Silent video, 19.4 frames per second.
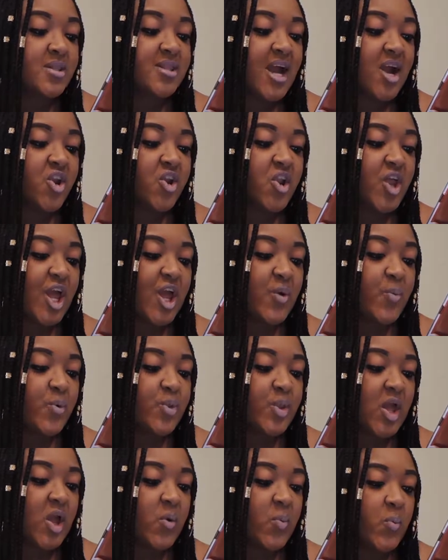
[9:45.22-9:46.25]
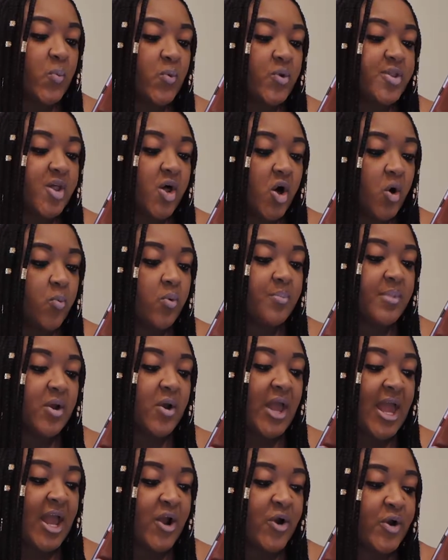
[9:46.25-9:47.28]
Saturday when they saw a woman
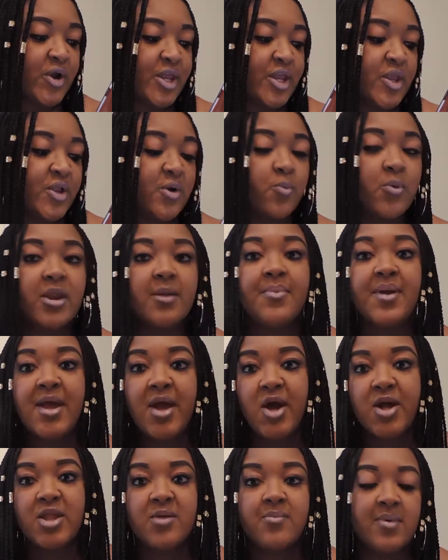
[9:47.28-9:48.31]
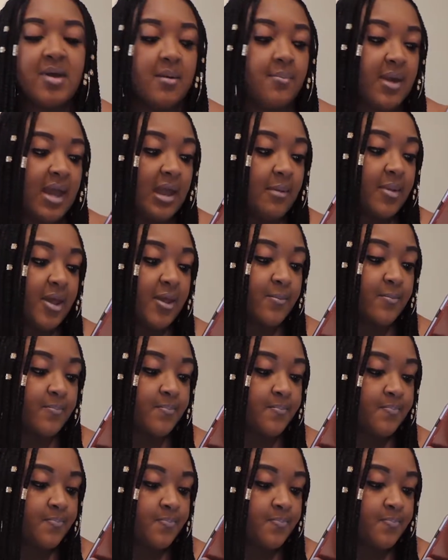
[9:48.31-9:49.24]
carrying what appeared to be a baby.